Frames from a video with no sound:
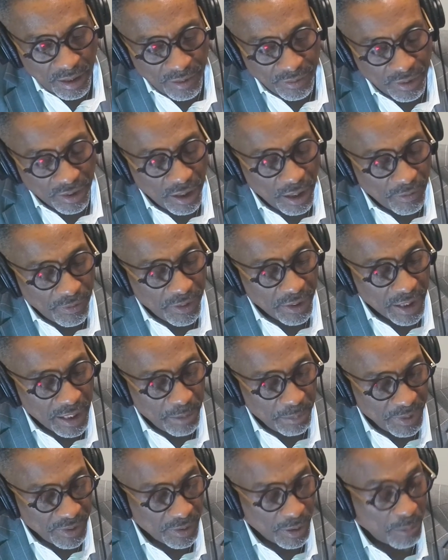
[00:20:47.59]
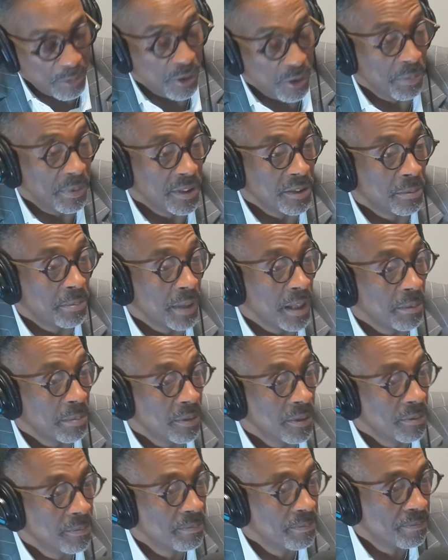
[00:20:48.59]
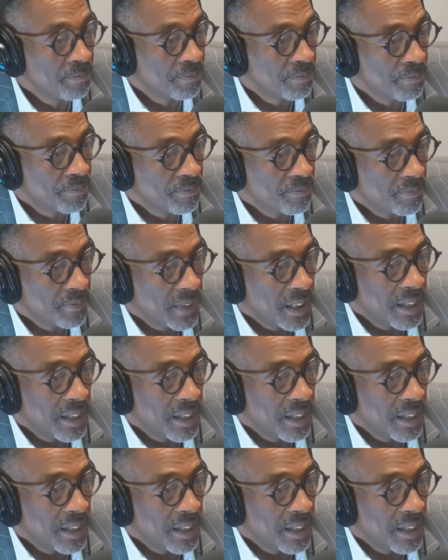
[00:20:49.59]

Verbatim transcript: the governor gave me something on a piece of paper. Mm-hmm.